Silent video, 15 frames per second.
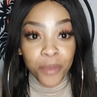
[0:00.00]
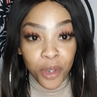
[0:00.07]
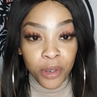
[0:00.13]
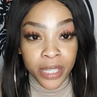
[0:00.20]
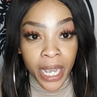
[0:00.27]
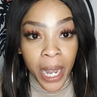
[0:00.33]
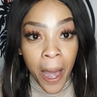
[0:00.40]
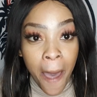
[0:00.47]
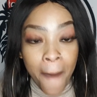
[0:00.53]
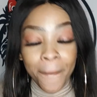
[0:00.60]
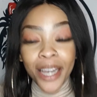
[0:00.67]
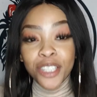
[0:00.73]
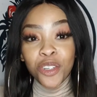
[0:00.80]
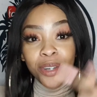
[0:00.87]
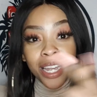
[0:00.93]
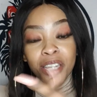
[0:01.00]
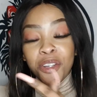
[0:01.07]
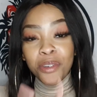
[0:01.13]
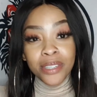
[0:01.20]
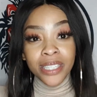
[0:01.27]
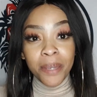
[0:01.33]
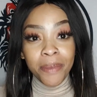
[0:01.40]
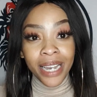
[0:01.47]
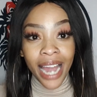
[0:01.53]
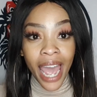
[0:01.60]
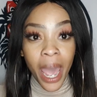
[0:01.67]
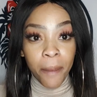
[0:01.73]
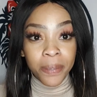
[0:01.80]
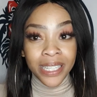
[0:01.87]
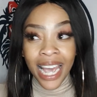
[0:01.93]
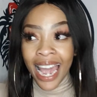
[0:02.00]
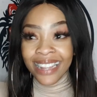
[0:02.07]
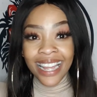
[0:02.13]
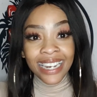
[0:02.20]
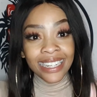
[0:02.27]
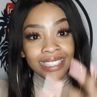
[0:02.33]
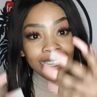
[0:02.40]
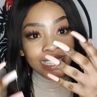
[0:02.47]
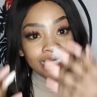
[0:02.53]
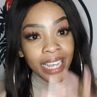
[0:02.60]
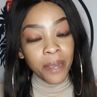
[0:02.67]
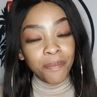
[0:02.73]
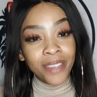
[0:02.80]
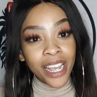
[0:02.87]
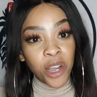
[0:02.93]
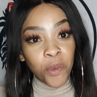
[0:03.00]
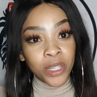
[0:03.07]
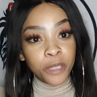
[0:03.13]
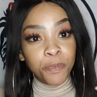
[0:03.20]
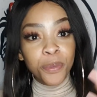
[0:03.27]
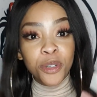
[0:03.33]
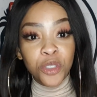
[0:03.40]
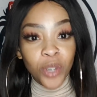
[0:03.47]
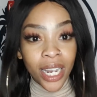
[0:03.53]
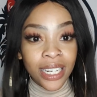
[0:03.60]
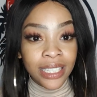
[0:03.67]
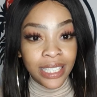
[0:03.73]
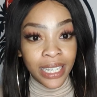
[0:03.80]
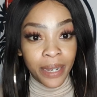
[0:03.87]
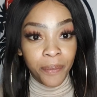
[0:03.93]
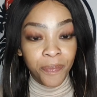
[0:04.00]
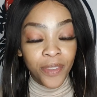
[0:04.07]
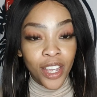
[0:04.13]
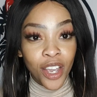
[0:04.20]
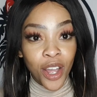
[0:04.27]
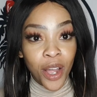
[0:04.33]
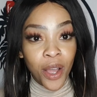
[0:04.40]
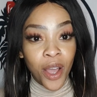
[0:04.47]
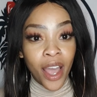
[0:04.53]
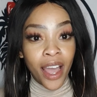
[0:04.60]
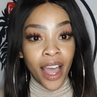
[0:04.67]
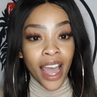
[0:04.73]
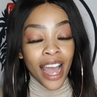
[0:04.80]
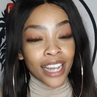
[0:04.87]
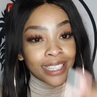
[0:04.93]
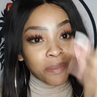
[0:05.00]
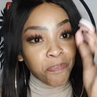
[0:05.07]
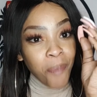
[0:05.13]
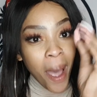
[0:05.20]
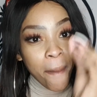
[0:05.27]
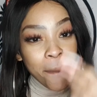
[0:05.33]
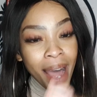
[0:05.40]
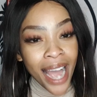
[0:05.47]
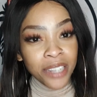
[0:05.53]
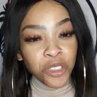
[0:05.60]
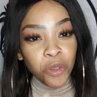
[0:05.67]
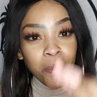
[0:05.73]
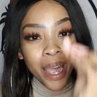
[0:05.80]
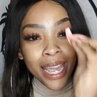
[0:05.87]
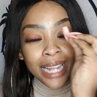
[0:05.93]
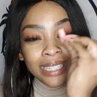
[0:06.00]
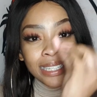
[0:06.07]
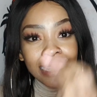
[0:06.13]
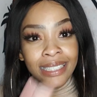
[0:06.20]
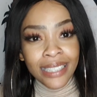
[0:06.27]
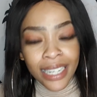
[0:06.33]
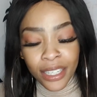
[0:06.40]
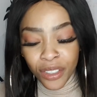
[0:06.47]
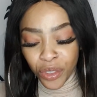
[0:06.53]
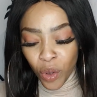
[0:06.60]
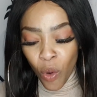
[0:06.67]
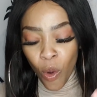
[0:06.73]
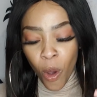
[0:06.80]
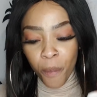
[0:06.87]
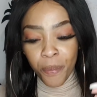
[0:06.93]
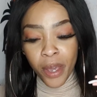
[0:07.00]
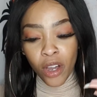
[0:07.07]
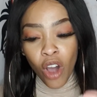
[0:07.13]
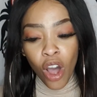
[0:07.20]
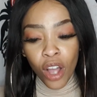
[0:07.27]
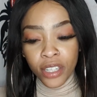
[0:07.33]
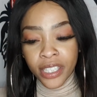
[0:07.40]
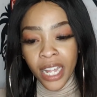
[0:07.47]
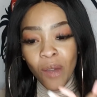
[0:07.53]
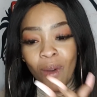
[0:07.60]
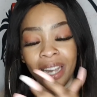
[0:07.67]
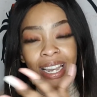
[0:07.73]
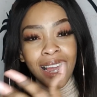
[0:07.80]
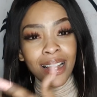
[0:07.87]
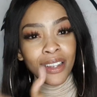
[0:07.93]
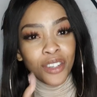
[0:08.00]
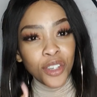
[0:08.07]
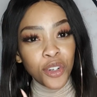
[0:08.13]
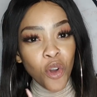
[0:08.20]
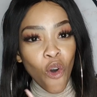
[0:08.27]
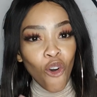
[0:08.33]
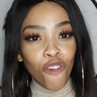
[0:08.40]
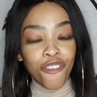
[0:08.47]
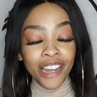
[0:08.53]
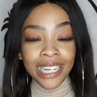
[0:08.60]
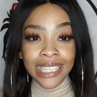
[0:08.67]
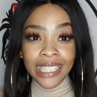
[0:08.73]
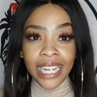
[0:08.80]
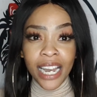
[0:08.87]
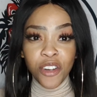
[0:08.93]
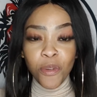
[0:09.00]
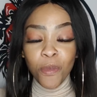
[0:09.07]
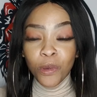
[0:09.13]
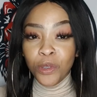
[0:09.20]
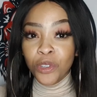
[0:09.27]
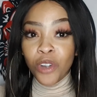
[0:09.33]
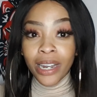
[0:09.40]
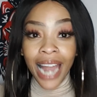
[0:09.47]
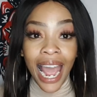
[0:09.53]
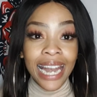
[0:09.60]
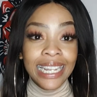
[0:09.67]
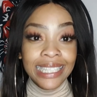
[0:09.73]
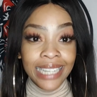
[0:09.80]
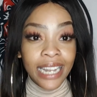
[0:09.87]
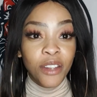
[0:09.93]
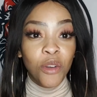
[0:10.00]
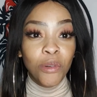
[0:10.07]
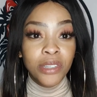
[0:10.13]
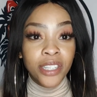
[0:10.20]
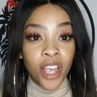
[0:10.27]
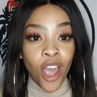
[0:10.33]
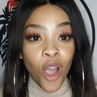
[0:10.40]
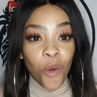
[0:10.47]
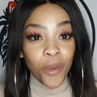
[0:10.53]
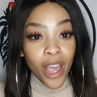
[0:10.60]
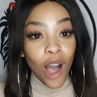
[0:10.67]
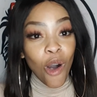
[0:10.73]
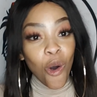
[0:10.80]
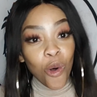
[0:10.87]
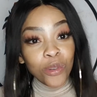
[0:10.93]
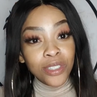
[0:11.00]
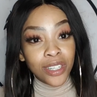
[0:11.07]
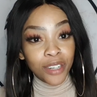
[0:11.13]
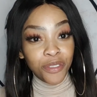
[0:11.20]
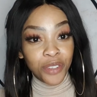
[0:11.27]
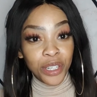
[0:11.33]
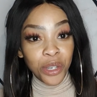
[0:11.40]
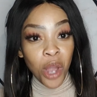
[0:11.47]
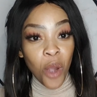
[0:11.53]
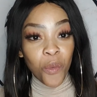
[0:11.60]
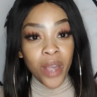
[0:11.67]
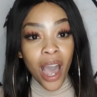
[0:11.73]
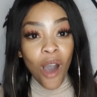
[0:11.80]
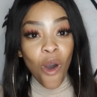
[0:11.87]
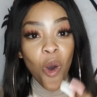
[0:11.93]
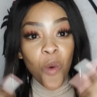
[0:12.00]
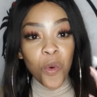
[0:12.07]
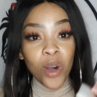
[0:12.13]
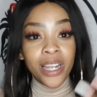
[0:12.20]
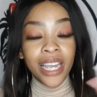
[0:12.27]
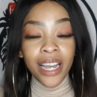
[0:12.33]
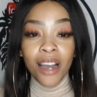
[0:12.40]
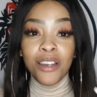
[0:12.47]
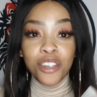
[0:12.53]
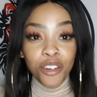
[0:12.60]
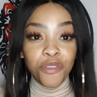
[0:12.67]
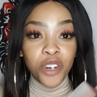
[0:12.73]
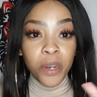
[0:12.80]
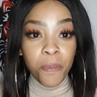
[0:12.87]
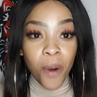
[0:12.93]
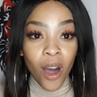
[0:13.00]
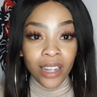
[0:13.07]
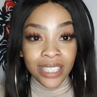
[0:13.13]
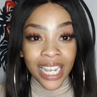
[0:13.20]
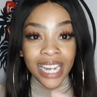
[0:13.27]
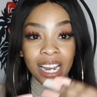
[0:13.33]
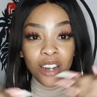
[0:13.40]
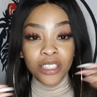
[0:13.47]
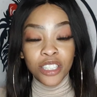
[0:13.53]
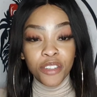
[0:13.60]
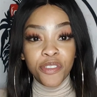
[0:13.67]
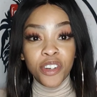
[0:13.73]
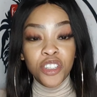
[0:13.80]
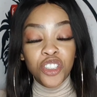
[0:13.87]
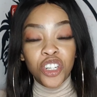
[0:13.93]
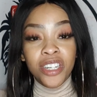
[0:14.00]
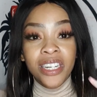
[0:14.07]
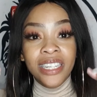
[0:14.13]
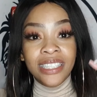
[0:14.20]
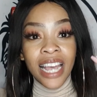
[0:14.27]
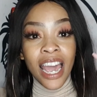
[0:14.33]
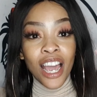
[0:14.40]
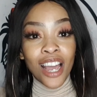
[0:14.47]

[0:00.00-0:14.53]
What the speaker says: using, but you can use similar apps. That is the same thing with spirituality. Abantu bayenza izinto because they wanna, ukufanisela nomuntu, not understanding ukuthi we are all different. We are all working our different parts and our different journeys